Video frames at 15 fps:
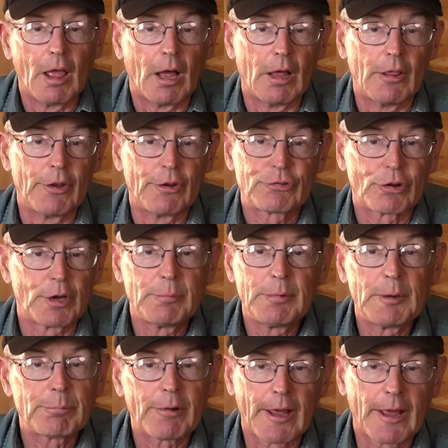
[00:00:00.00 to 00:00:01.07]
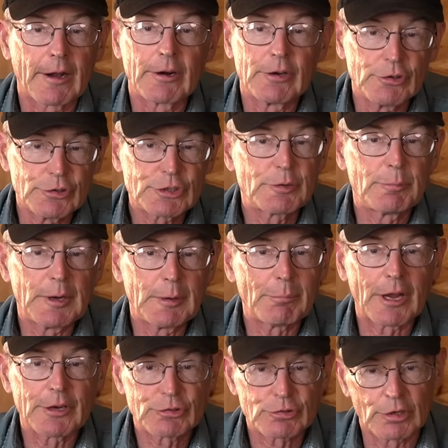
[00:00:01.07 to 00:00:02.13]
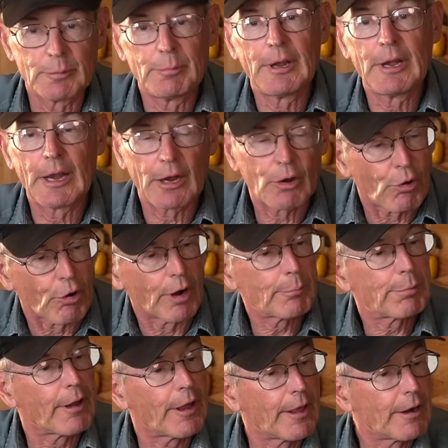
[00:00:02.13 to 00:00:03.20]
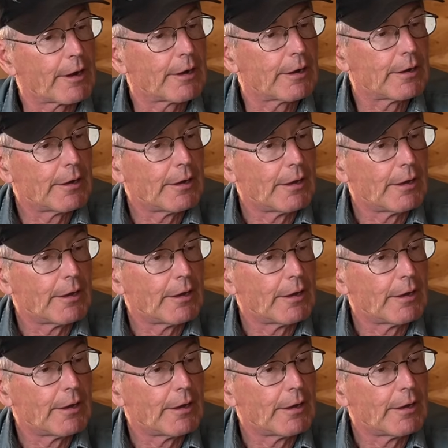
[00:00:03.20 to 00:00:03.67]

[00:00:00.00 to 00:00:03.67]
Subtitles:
The soybean planter used to be my soybean and corn planter.